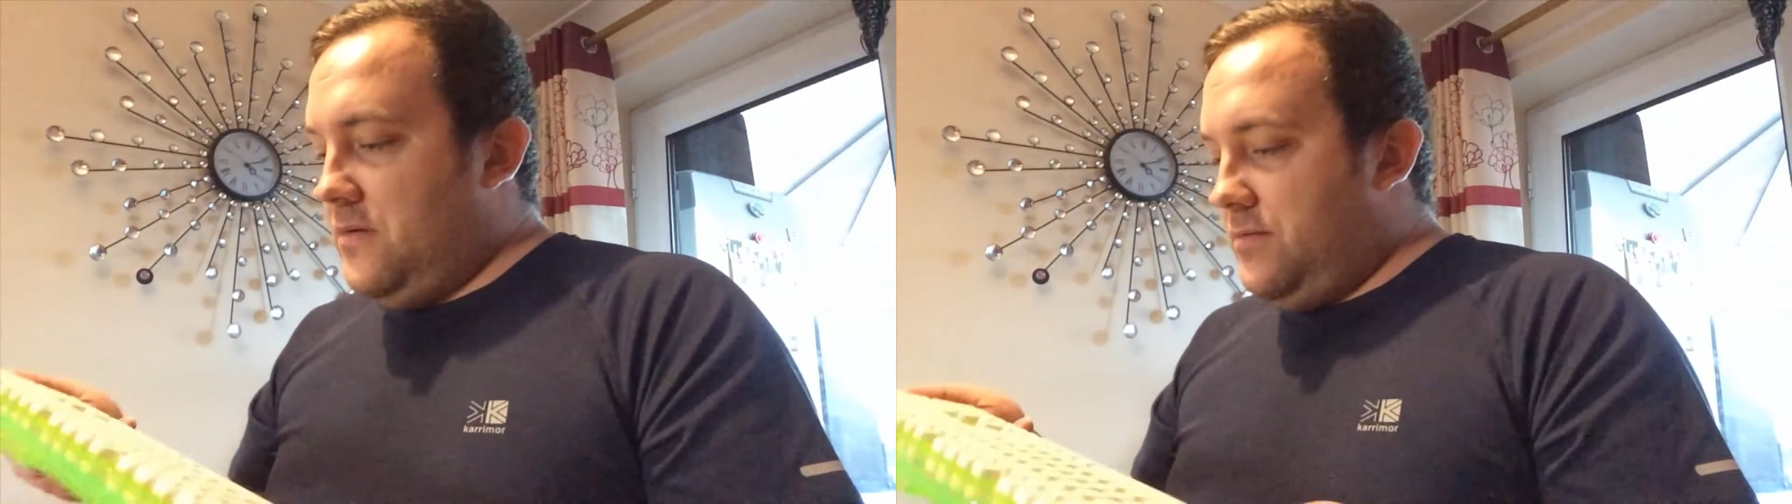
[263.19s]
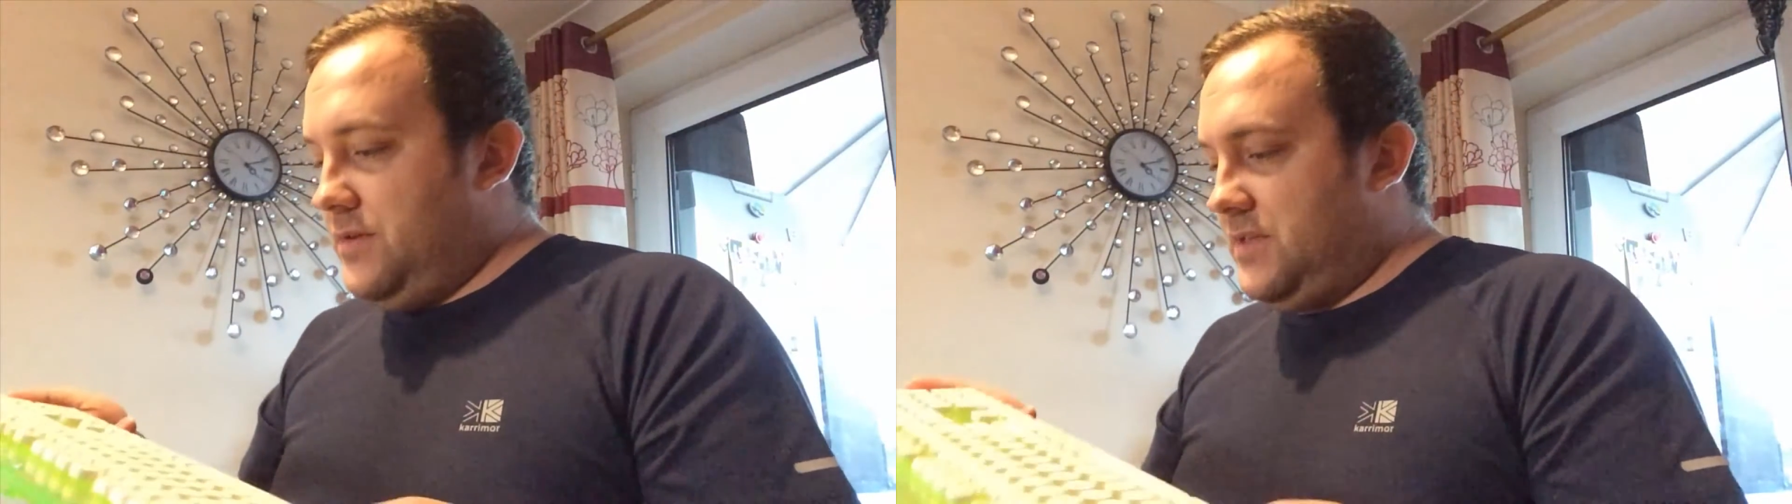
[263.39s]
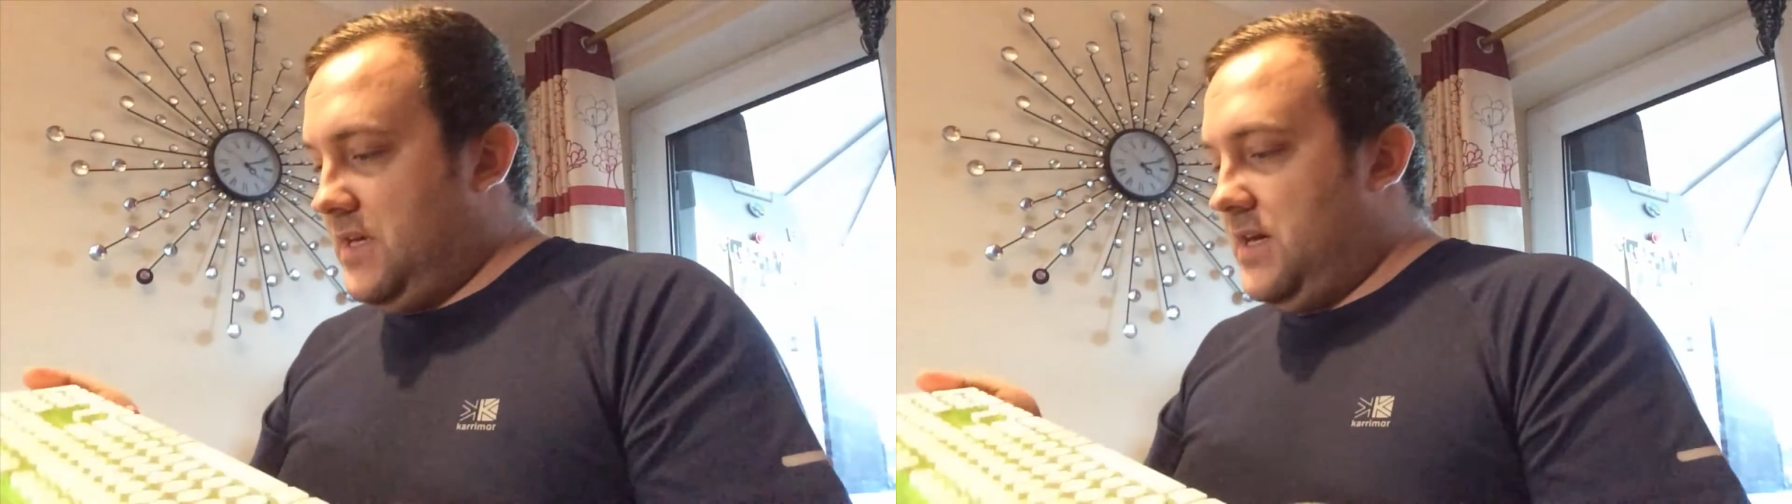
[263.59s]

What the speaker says: But